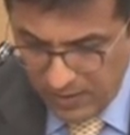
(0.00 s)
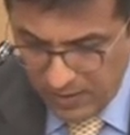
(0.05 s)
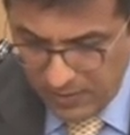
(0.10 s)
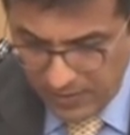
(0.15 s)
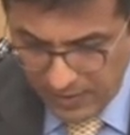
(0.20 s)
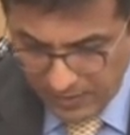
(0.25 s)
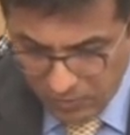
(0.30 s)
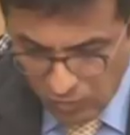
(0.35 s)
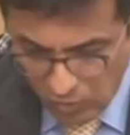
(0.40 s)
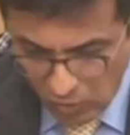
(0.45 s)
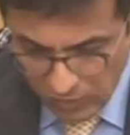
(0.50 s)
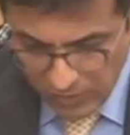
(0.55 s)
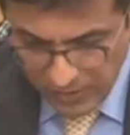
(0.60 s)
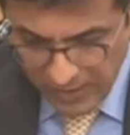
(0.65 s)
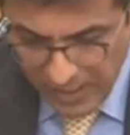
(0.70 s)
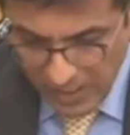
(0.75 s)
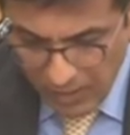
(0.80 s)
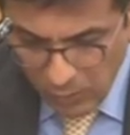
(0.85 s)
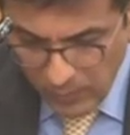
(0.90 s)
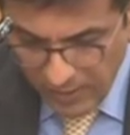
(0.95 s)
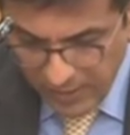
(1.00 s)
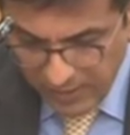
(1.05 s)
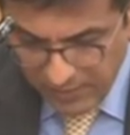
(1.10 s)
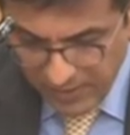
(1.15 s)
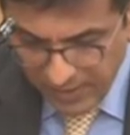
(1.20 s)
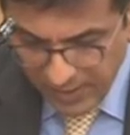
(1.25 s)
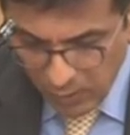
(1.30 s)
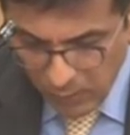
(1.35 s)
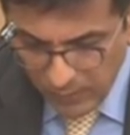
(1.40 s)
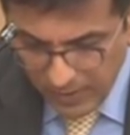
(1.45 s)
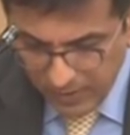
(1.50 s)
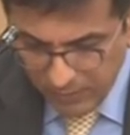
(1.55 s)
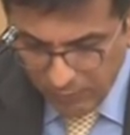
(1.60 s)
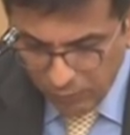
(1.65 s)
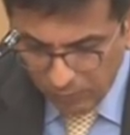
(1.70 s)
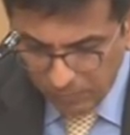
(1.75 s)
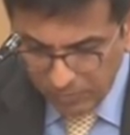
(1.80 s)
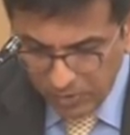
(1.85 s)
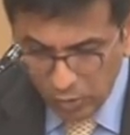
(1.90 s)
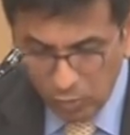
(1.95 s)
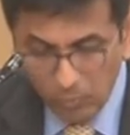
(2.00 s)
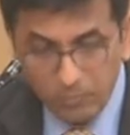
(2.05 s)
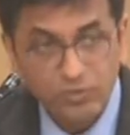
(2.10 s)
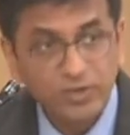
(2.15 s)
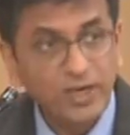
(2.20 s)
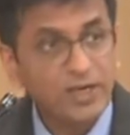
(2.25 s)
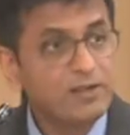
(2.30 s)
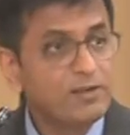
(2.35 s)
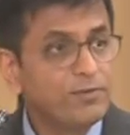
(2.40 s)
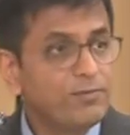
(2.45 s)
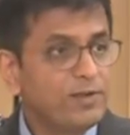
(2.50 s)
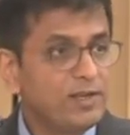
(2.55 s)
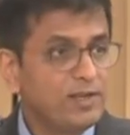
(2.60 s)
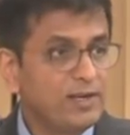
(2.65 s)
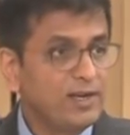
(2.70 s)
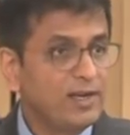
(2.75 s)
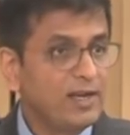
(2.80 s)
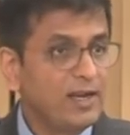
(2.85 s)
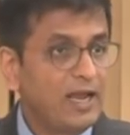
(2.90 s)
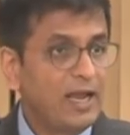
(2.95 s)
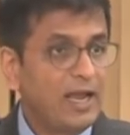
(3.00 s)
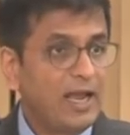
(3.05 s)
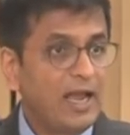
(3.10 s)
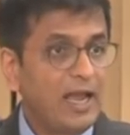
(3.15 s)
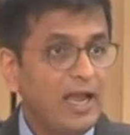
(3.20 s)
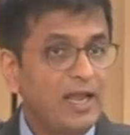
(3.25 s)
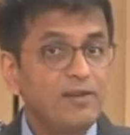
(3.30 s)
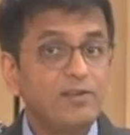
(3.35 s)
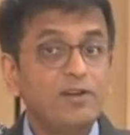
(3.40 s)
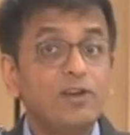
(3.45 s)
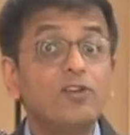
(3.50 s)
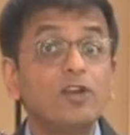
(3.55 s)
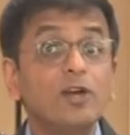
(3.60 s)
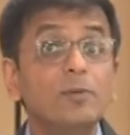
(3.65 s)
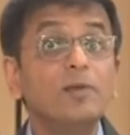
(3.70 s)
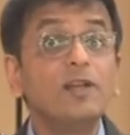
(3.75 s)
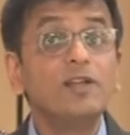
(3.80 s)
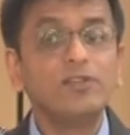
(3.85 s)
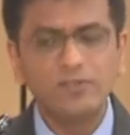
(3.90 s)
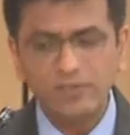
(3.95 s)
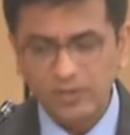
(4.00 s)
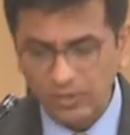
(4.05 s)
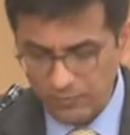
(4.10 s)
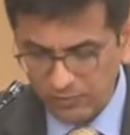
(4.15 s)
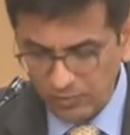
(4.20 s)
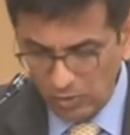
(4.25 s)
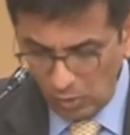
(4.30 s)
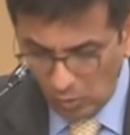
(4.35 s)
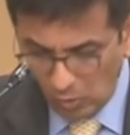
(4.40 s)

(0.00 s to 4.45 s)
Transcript: does not in any way take away from the objectivity and determinacy of the